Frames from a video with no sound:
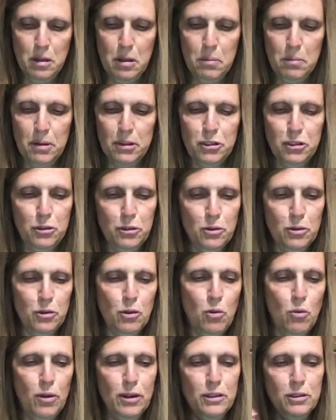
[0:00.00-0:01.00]
But you're
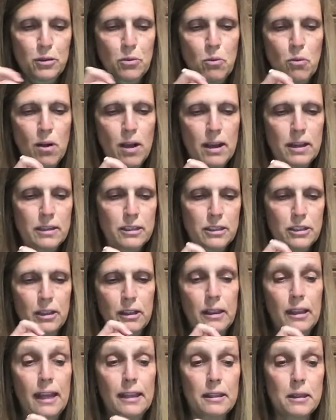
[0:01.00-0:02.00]
going to want to
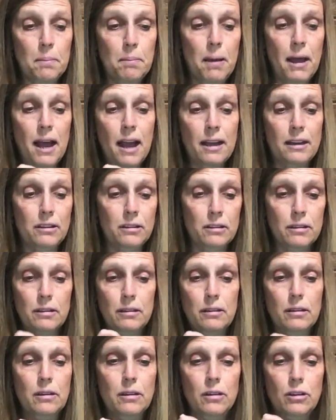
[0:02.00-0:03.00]
let the pot
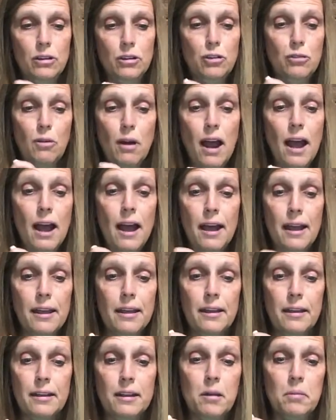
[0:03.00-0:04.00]

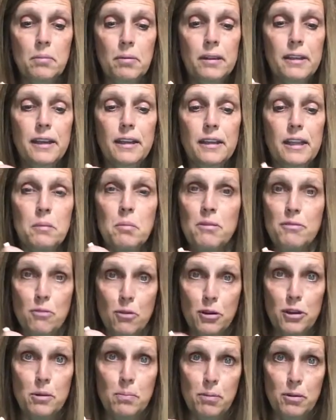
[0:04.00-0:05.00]
dry completely
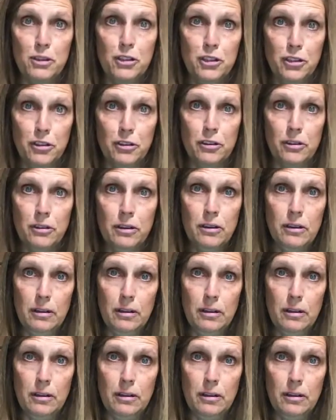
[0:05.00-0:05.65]
before you put your